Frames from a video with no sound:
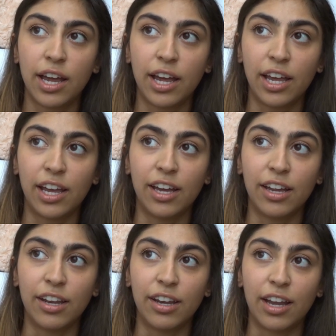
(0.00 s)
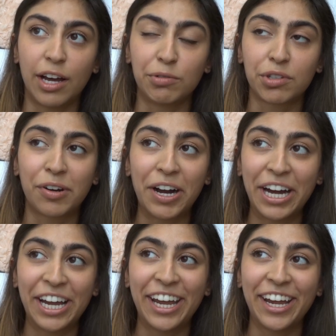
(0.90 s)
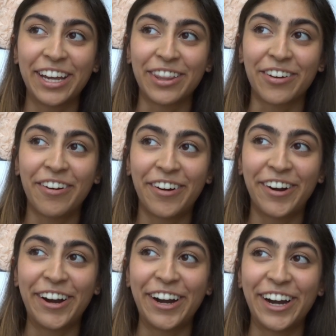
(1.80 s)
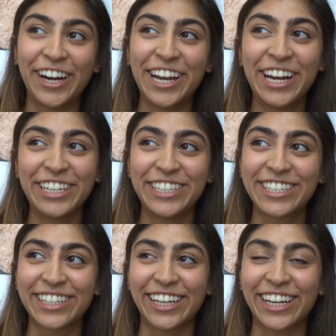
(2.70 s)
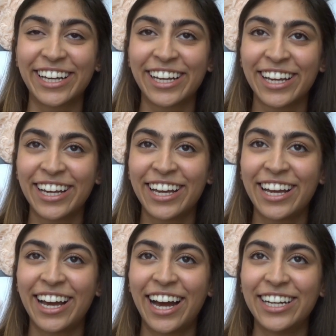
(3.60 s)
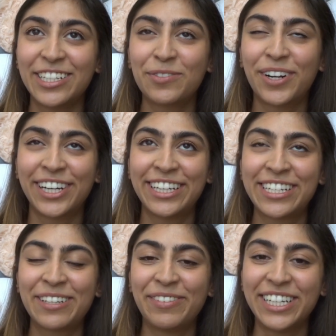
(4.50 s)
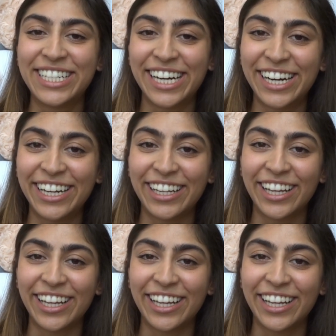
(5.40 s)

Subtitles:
and I was crying in the car, and I just wanted it to be done.